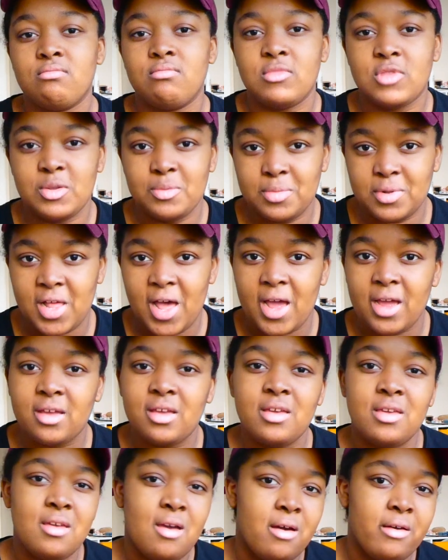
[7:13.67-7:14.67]
The black
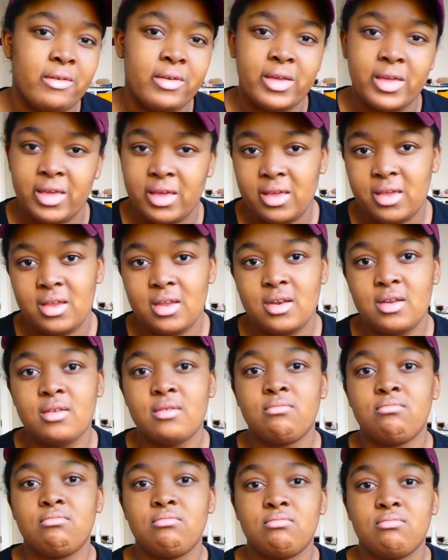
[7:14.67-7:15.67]
young kid
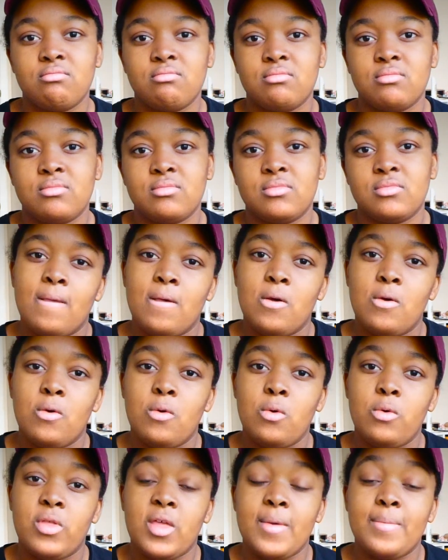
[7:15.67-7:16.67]

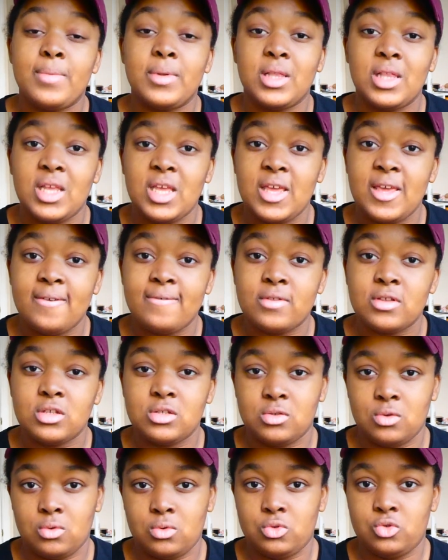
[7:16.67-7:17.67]
who they believed
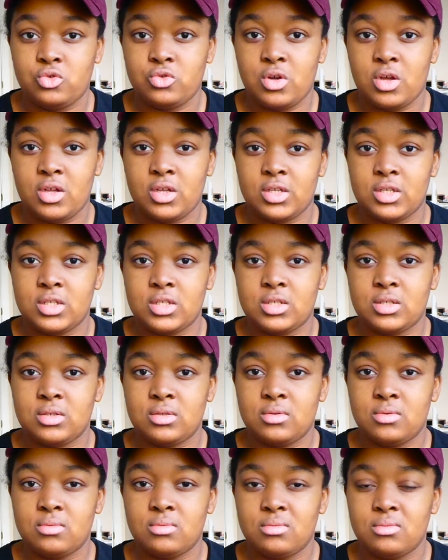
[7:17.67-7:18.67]
sold drugs.
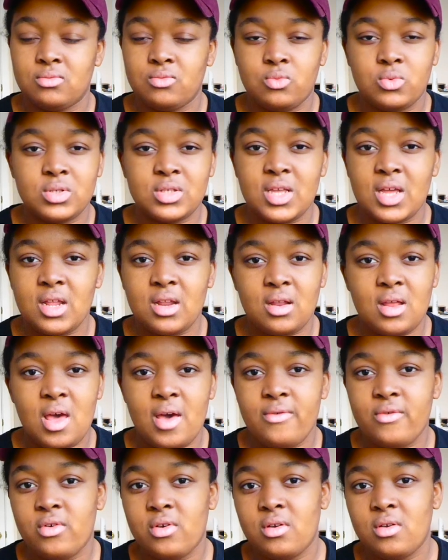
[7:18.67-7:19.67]
Was that
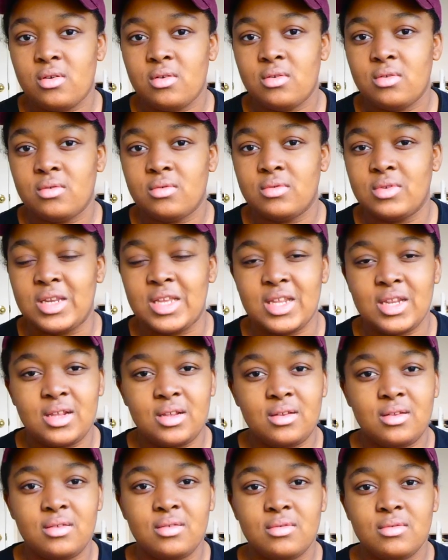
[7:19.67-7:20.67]
ever
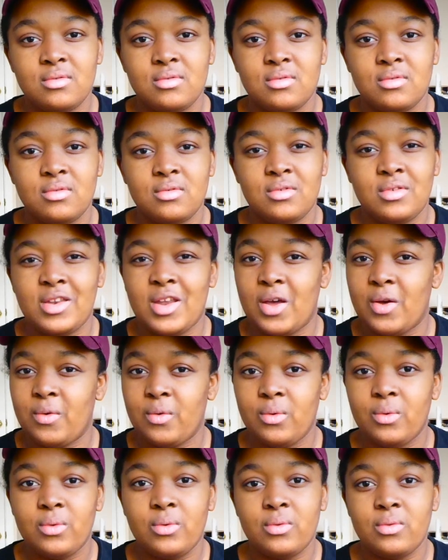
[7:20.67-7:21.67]
needed? No.
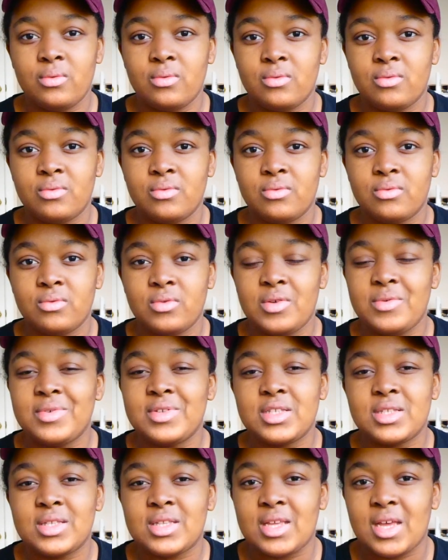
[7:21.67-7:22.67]
He
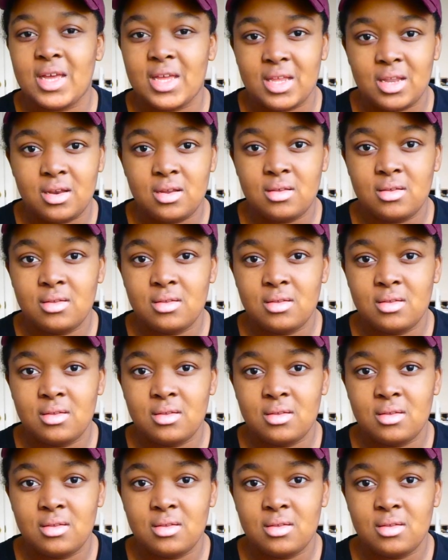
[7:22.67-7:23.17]
was dead.